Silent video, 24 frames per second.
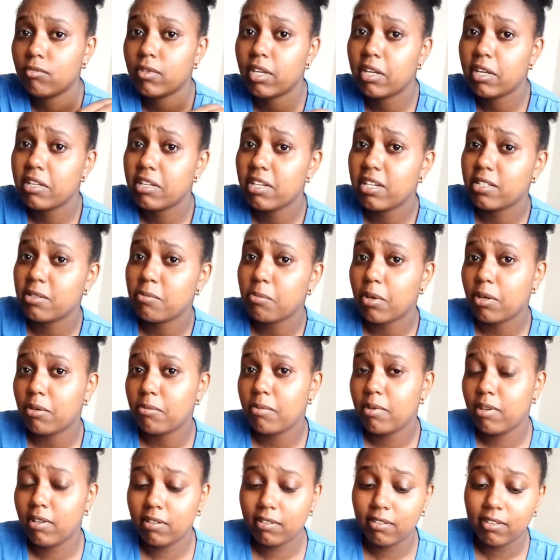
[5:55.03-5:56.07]
Yes,
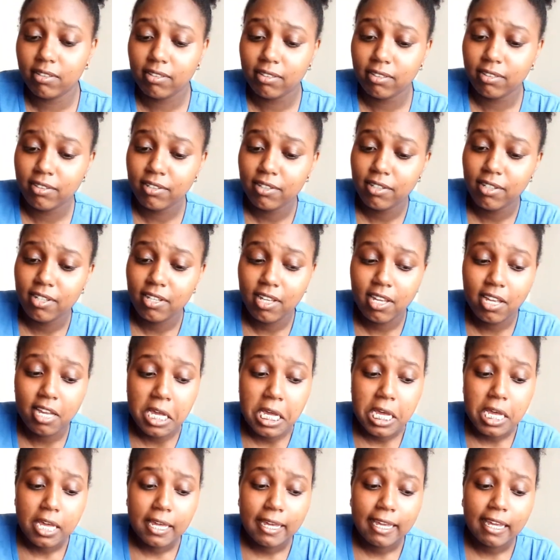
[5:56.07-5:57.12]
baby.
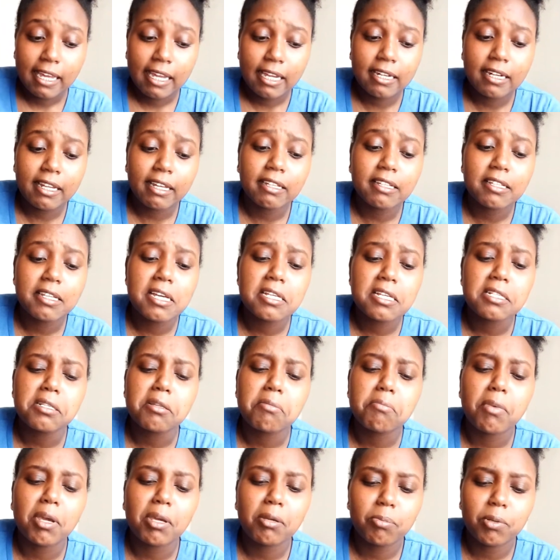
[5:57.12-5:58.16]
And I guessed
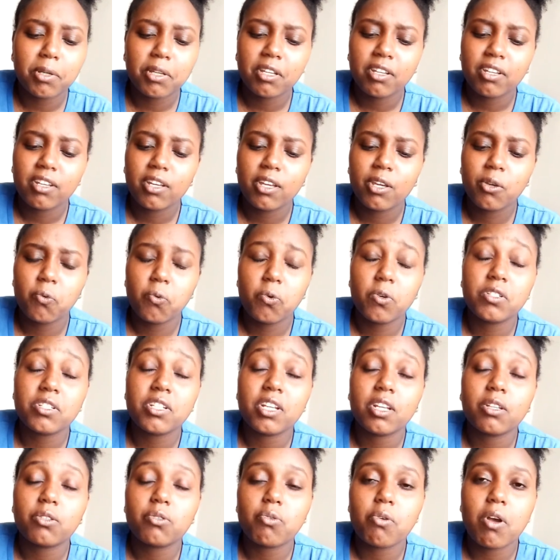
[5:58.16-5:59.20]
maybe he
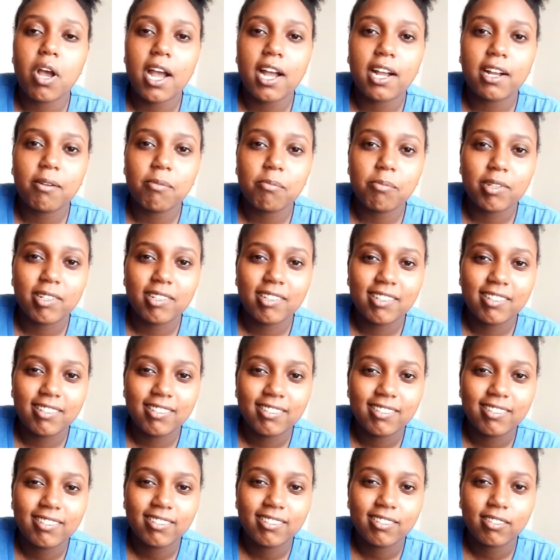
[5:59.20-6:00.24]
wanted to hug me.
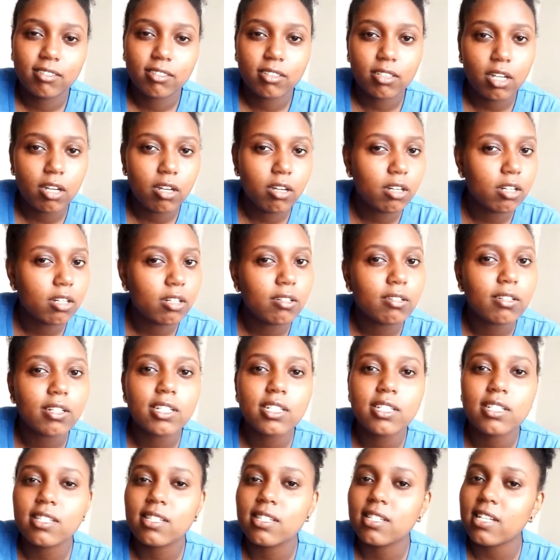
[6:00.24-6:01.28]
Oh,
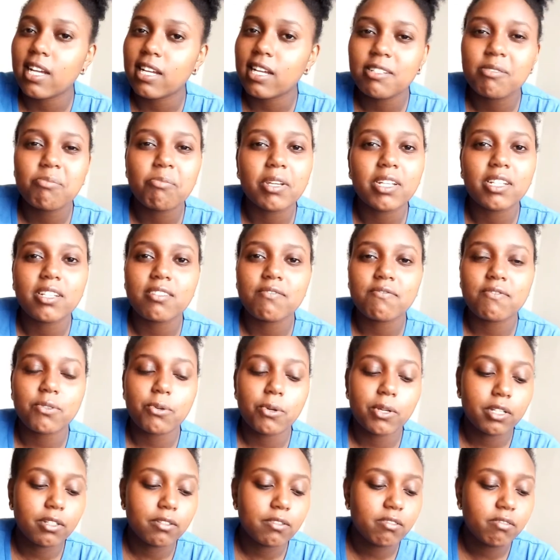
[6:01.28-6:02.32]
excitement
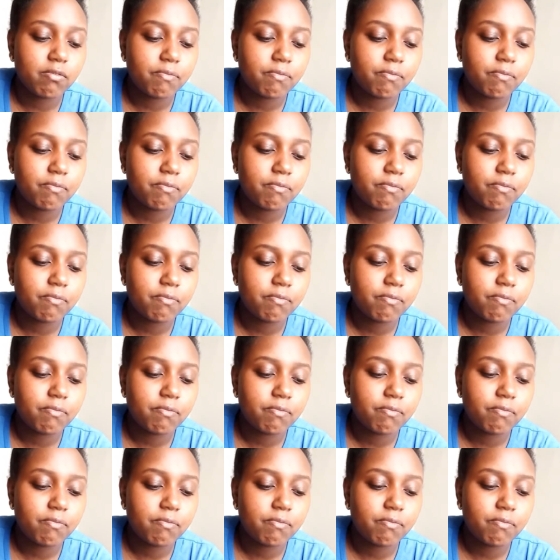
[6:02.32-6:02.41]
everywhere.